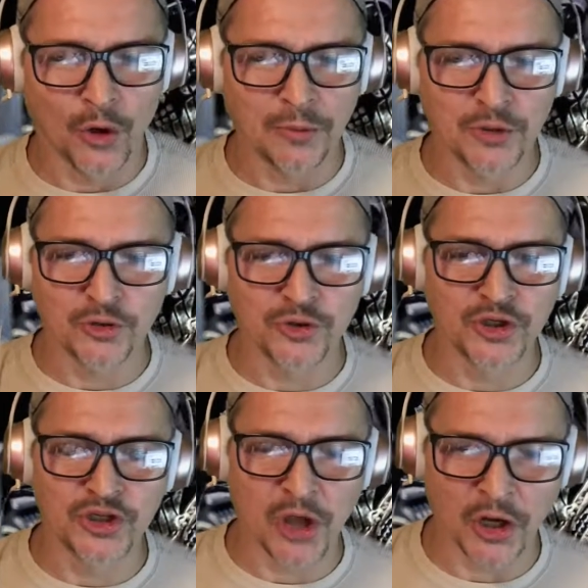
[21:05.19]
He was using
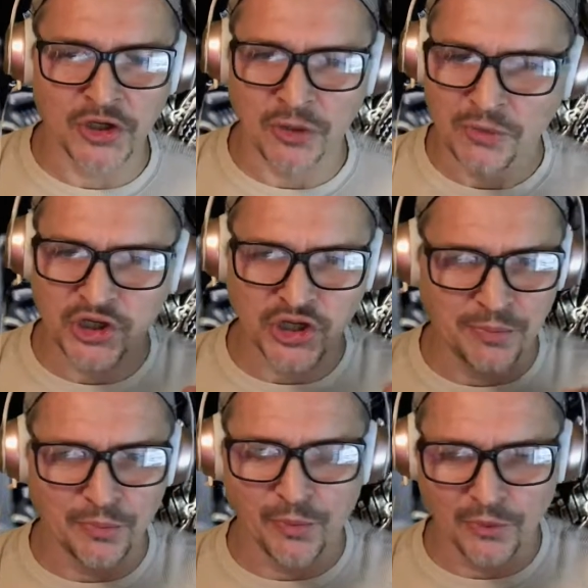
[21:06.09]
ch- uh, some
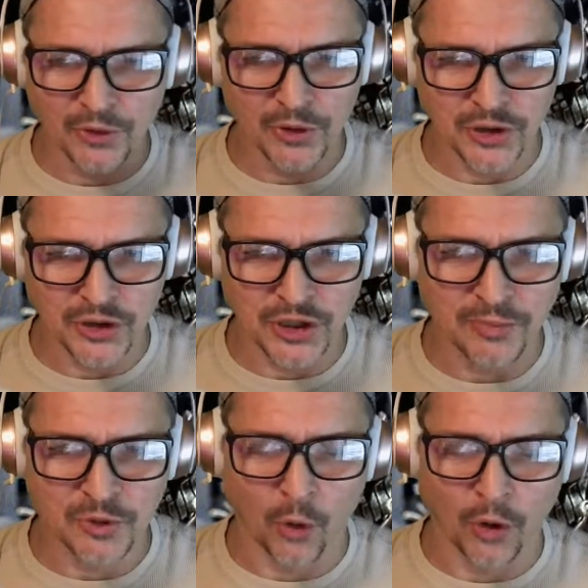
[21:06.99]
cheap,
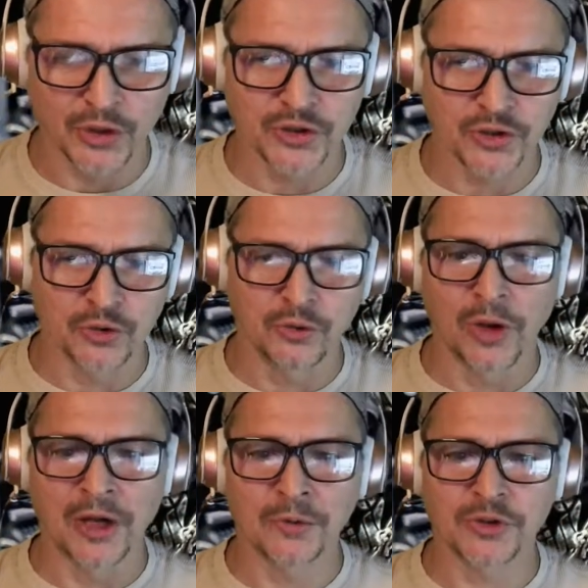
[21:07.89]
cheap Torx tool,
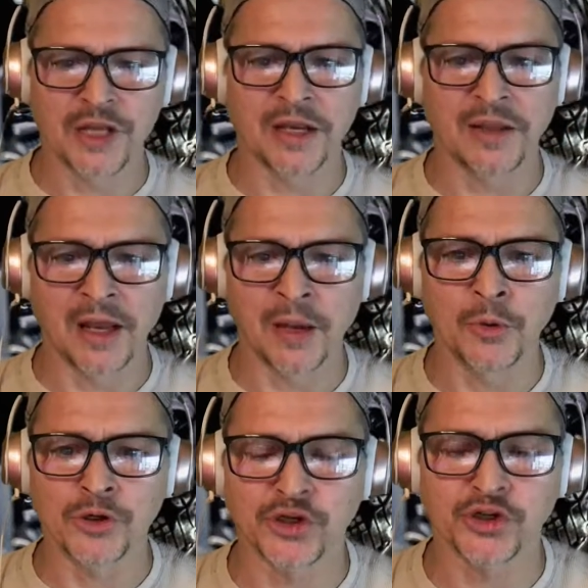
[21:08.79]
and he was saying that it
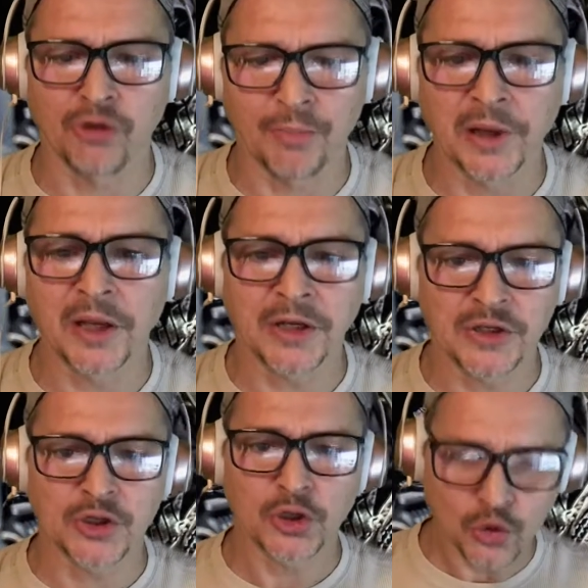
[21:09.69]
was stripping
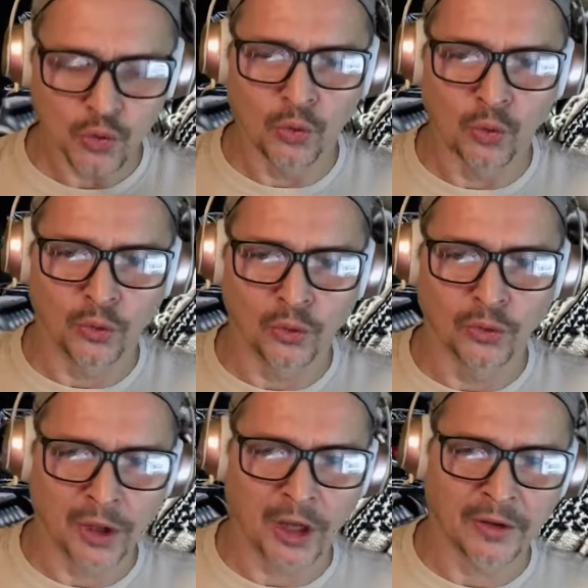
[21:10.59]
his tool,
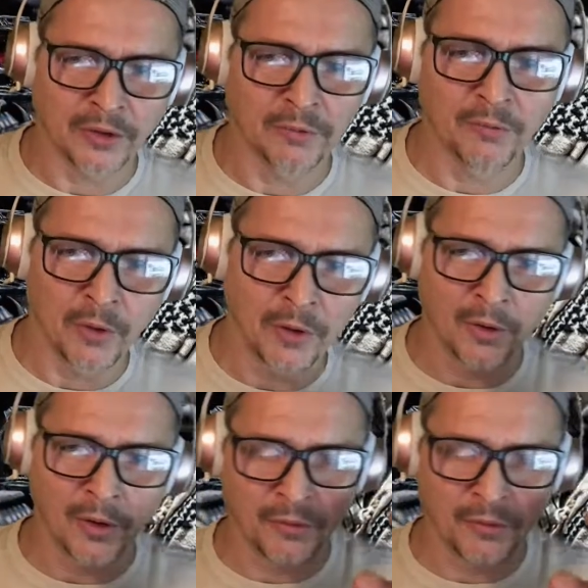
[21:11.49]
like the uh,